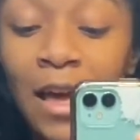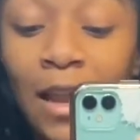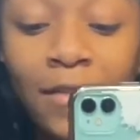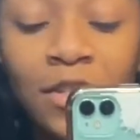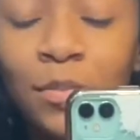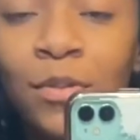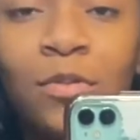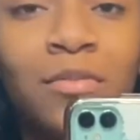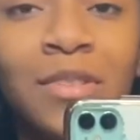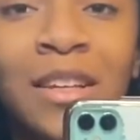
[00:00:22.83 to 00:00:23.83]
And I've just
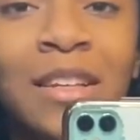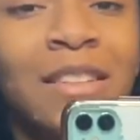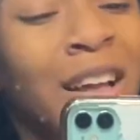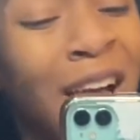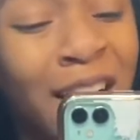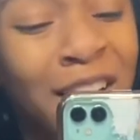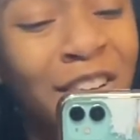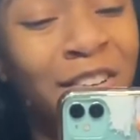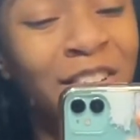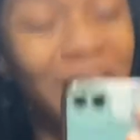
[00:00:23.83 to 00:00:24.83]
been
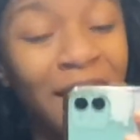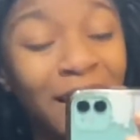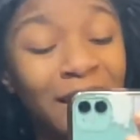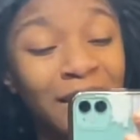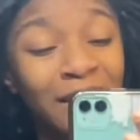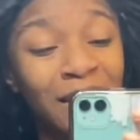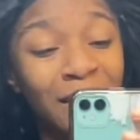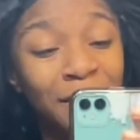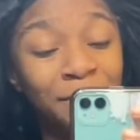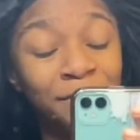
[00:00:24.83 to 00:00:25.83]
tired
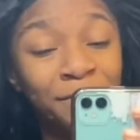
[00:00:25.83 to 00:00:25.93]
and